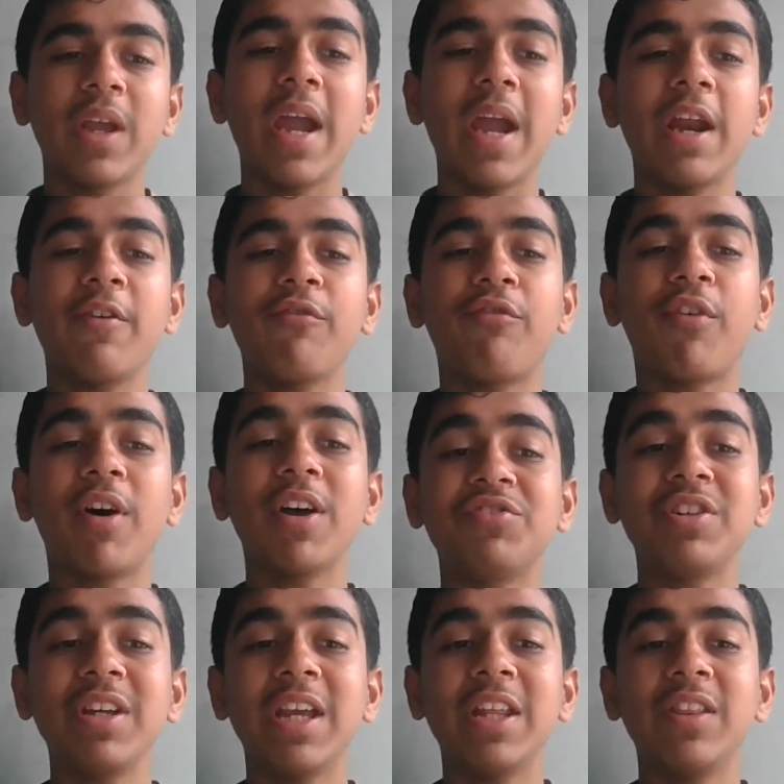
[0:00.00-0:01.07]
and
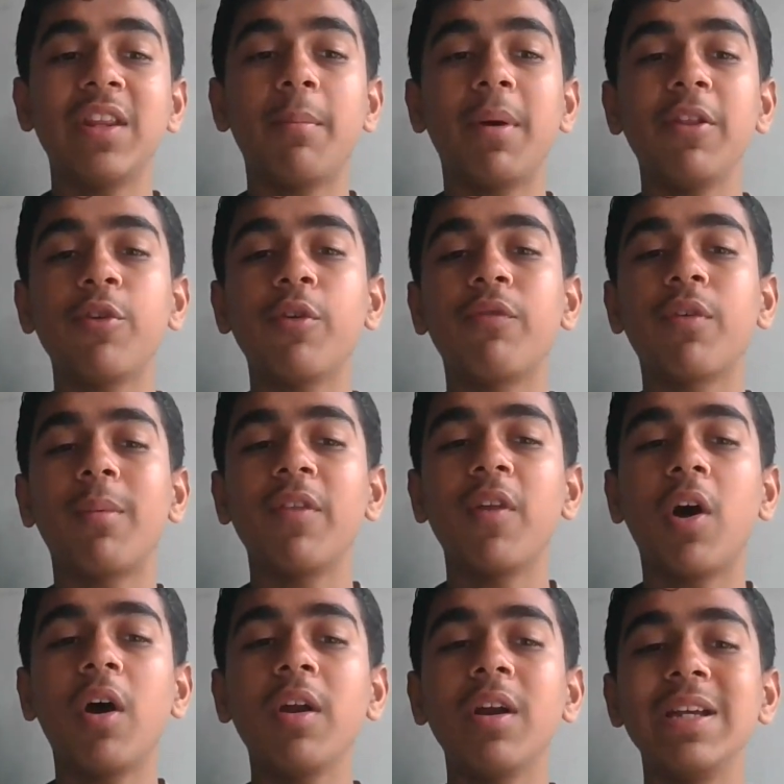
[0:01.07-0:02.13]
fasting in the month of
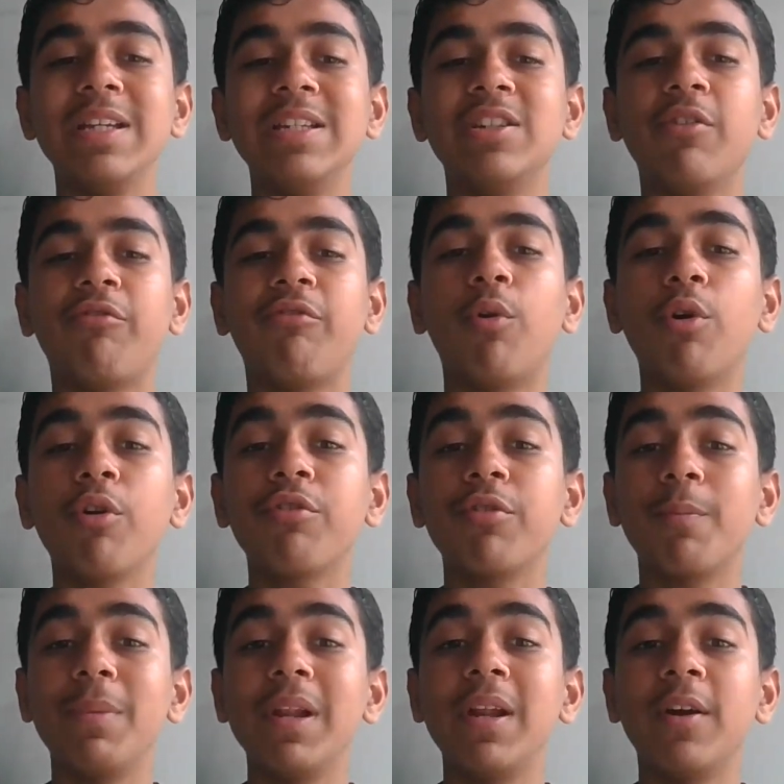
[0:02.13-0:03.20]
Ramadan is the fourth
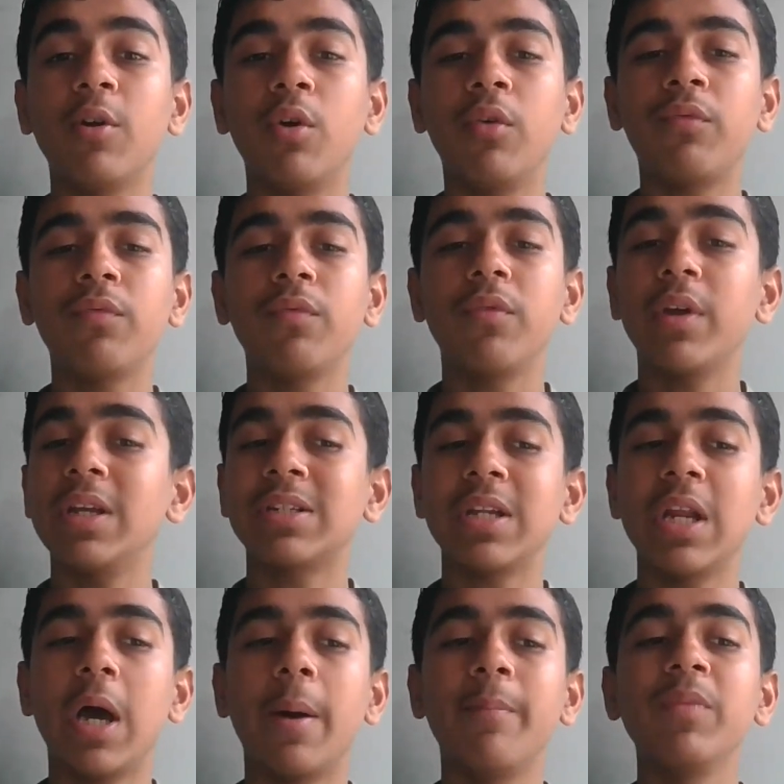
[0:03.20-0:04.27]
pillar of
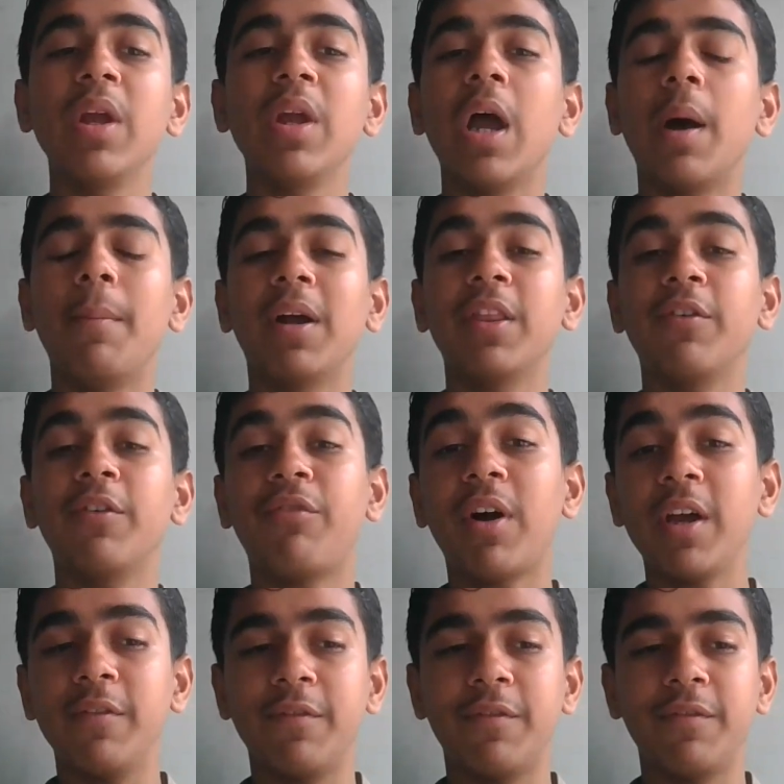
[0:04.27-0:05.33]
Islam among the
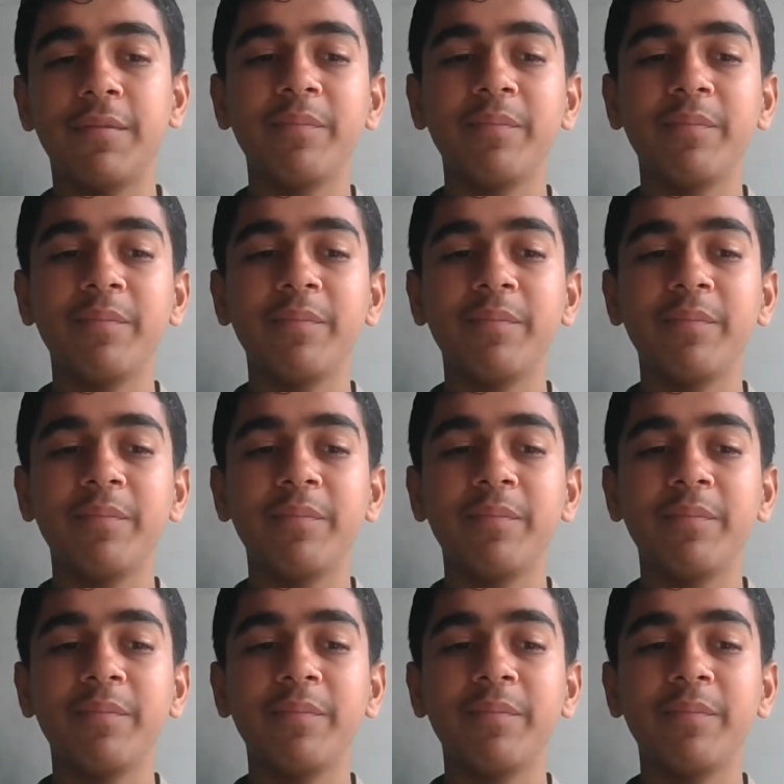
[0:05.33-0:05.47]
five.